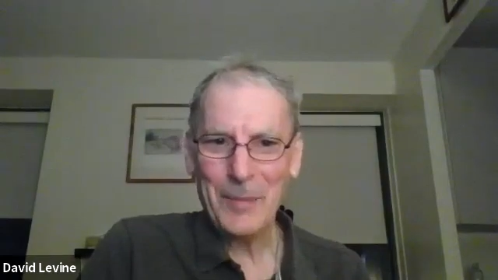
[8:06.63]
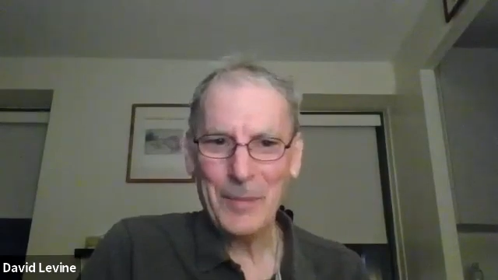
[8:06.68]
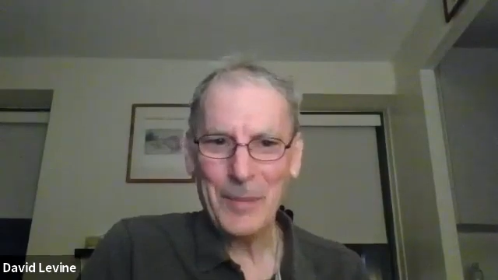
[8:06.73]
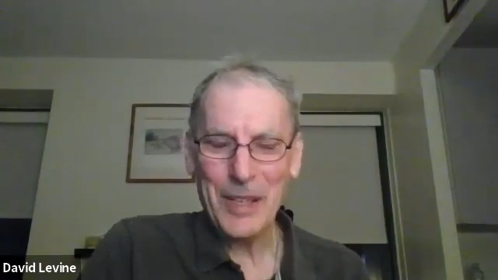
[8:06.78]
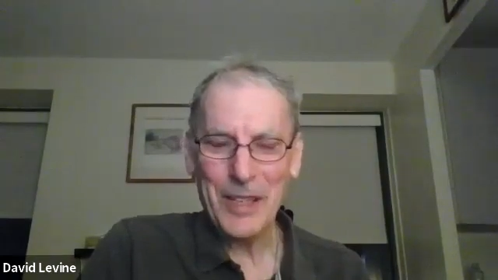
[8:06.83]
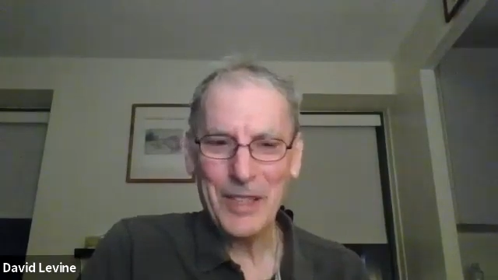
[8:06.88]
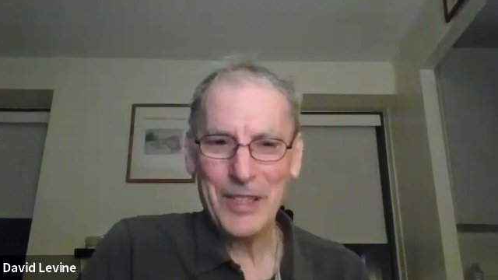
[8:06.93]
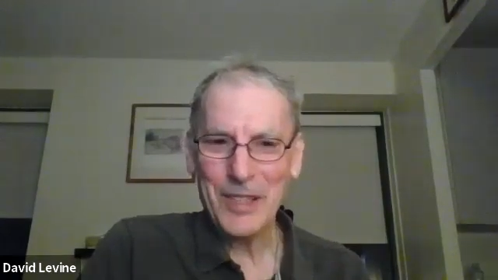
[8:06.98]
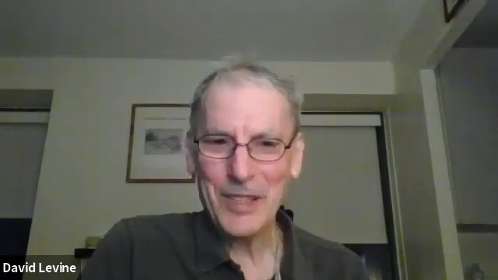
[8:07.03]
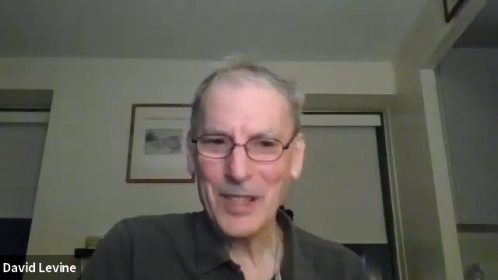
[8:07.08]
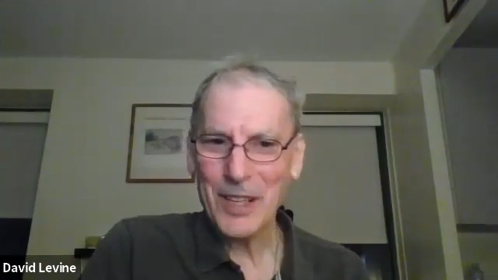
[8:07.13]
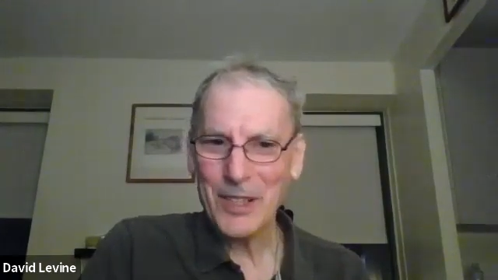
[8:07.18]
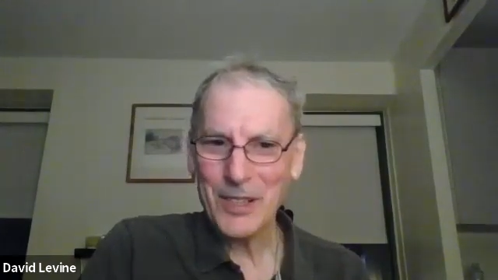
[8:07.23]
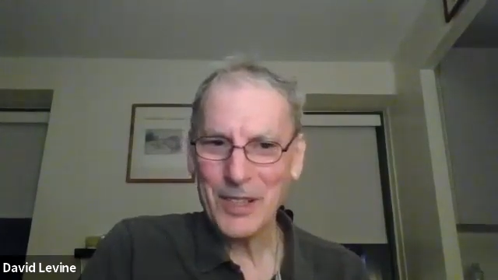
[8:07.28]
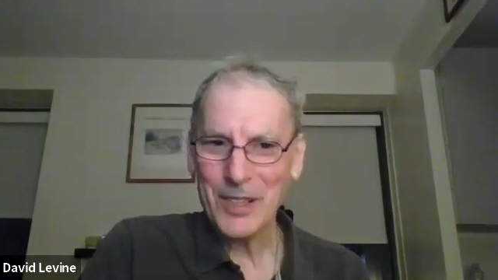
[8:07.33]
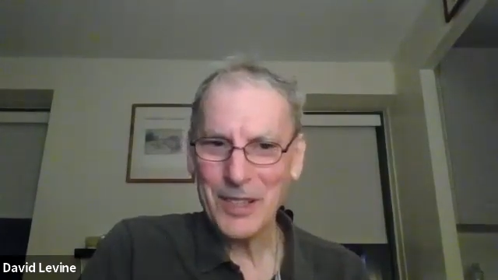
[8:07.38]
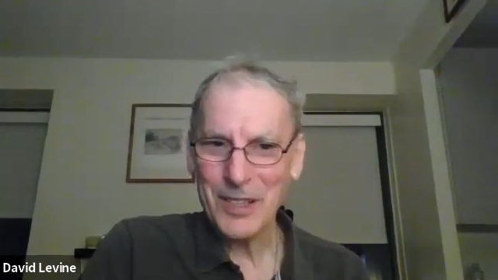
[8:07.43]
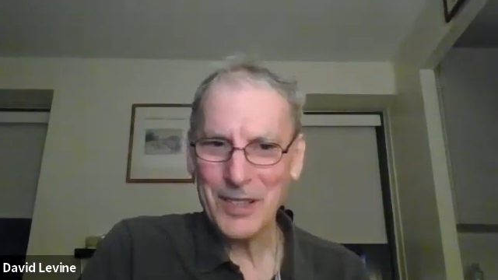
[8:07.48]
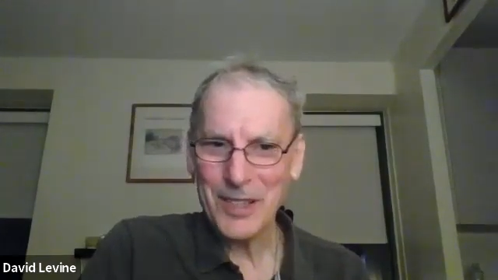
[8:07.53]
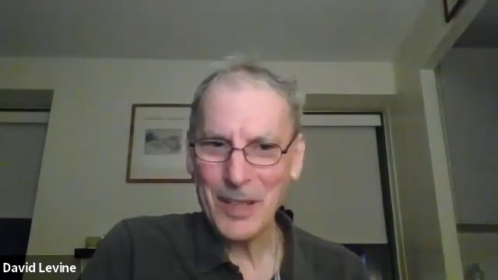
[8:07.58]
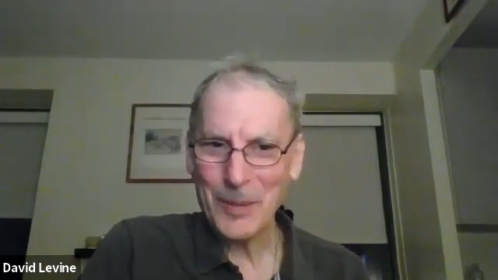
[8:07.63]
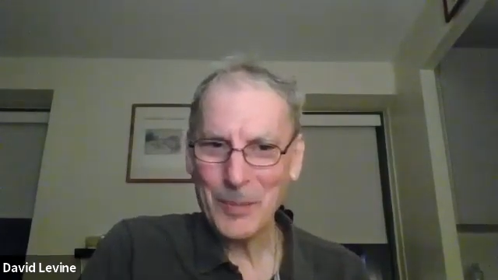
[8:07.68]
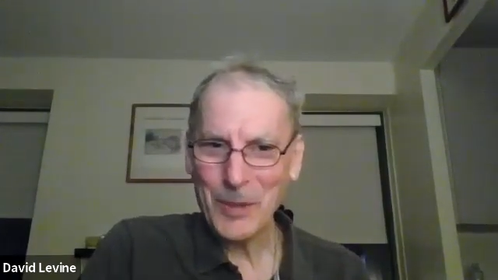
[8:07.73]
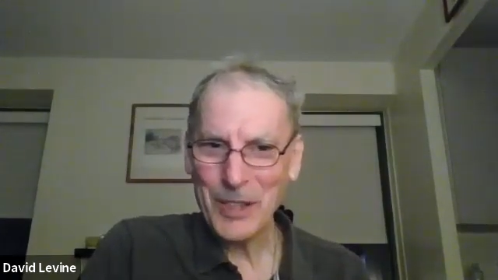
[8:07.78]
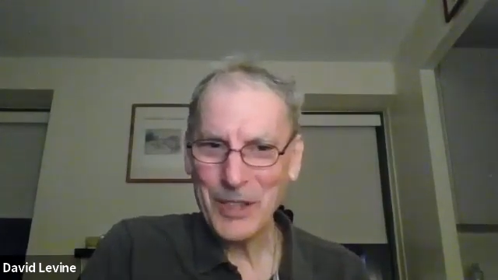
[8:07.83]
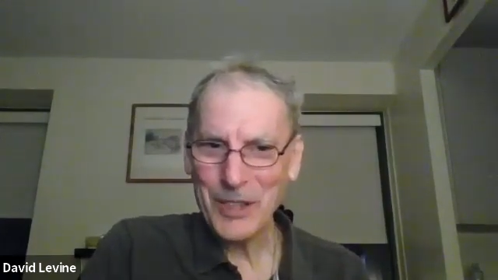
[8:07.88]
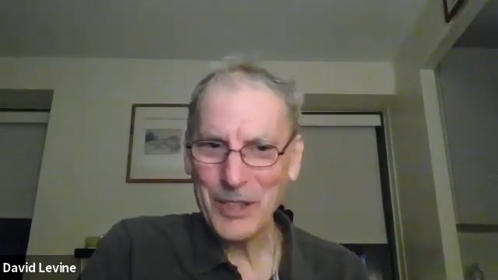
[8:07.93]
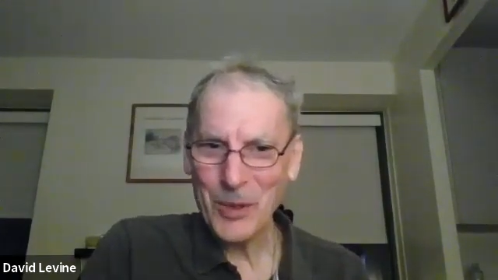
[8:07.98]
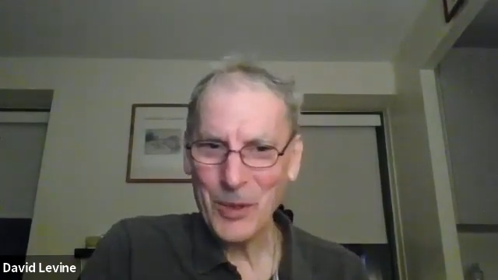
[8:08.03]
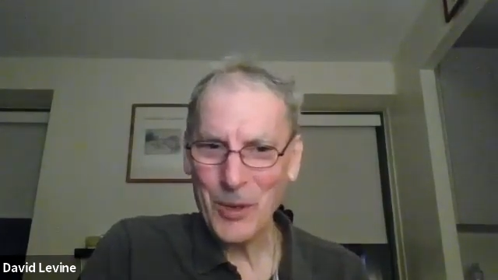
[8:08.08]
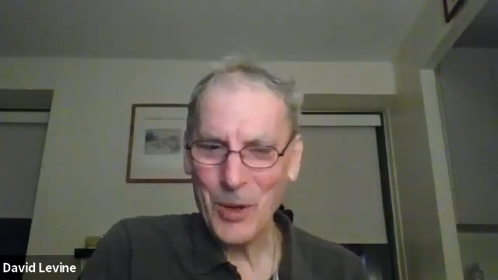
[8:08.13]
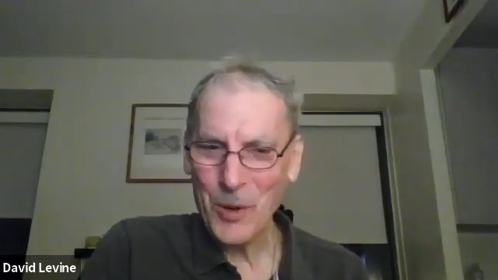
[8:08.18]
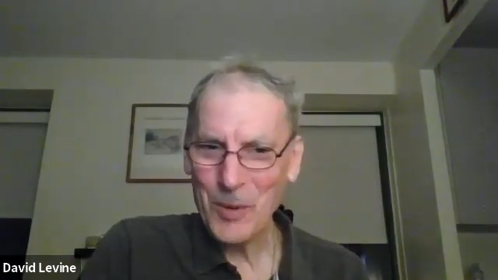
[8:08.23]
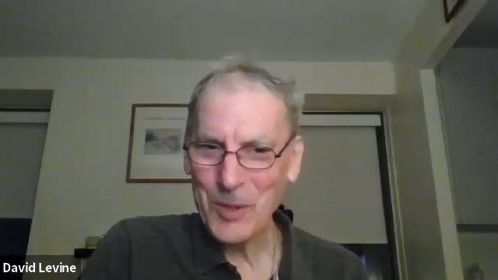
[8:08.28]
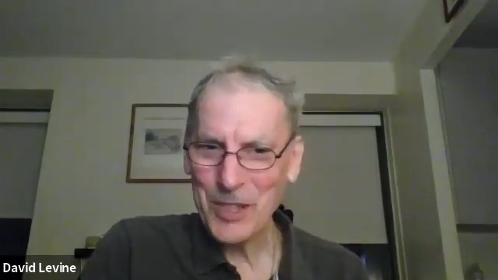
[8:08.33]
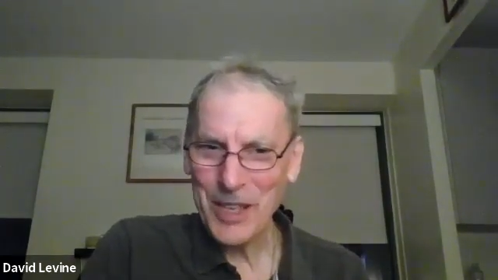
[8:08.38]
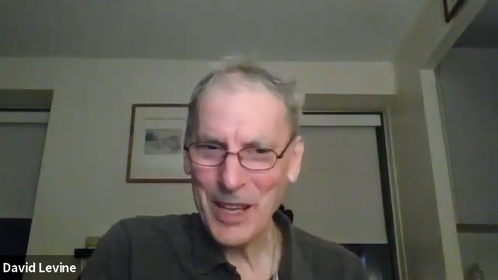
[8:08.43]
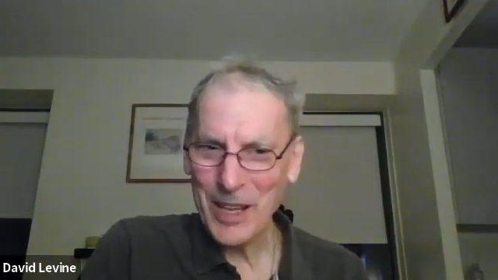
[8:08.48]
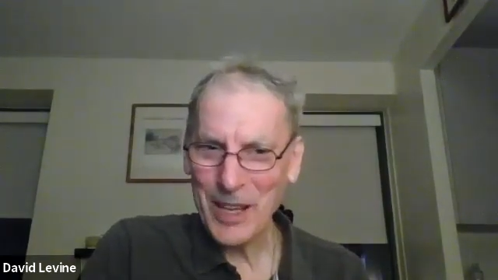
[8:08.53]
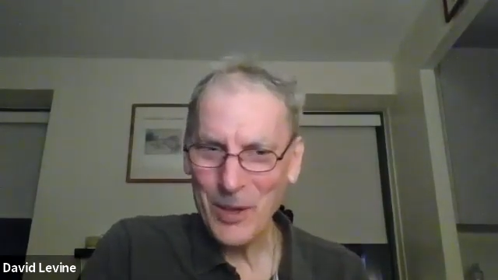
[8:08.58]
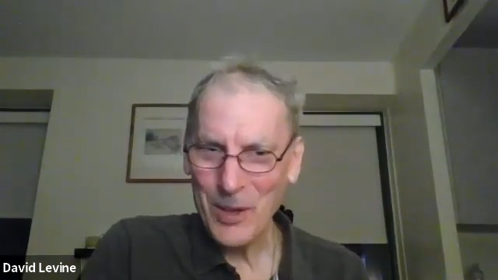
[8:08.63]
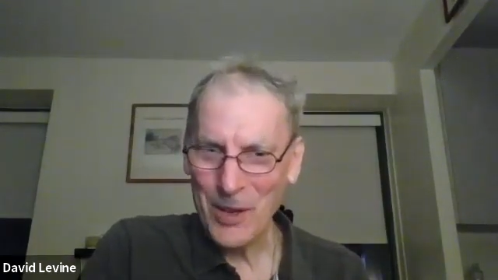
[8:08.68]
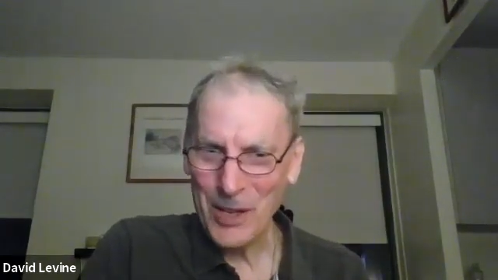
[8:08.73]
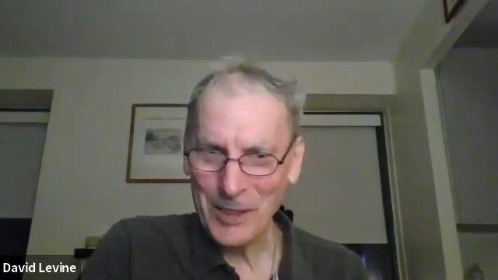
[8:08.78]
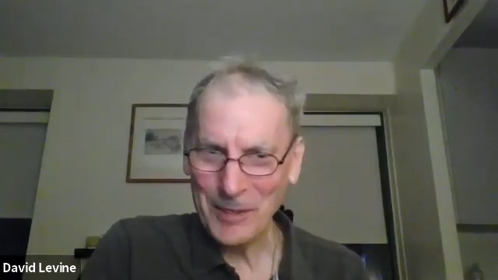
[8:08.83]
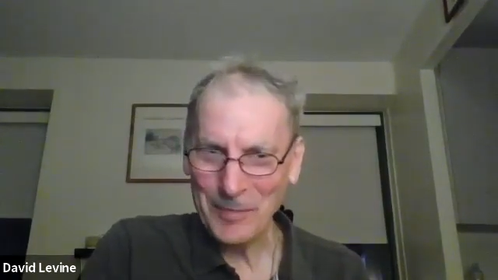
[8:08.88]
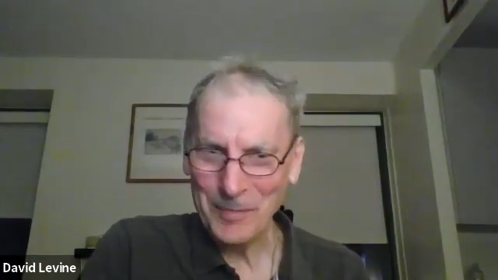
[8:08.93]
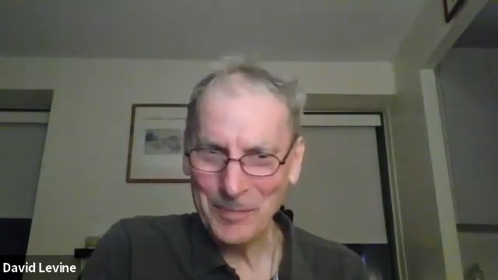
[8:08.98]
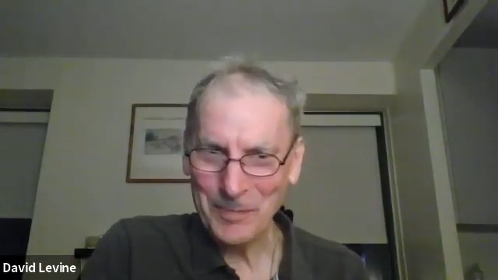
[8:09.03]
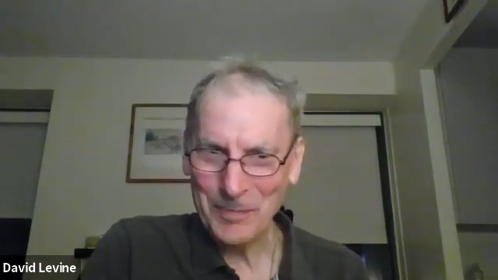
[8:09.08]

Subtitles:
it's siblings don't always get along,